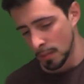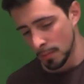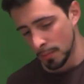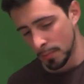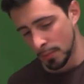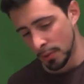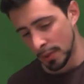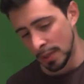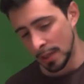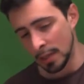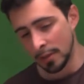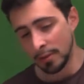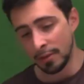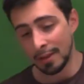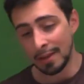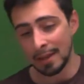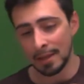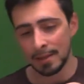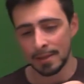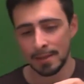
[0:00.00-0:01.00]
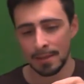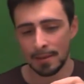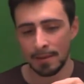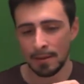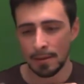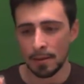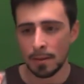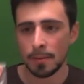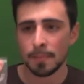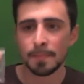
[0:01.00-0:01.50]
putting anything else in
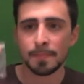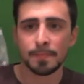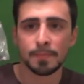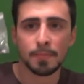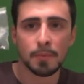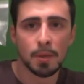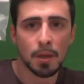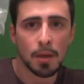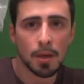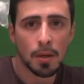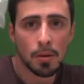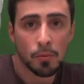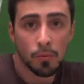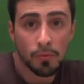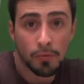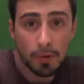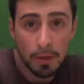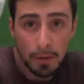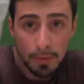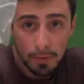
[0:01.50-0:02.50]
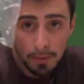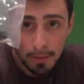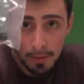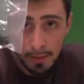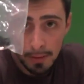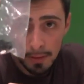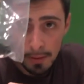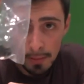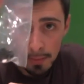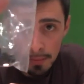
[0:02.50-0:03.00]
there. And we've got
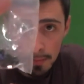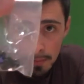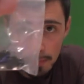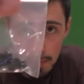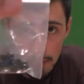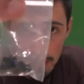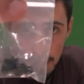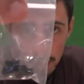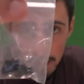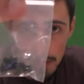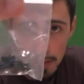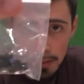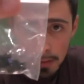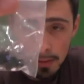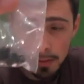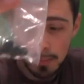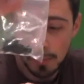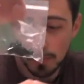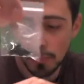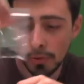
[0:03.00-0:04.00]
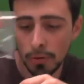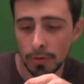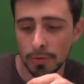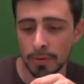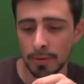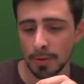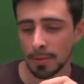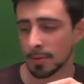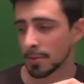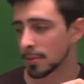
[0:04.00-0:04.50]
the little
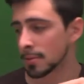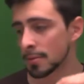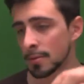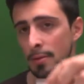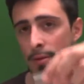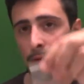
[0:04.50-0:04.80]
bolts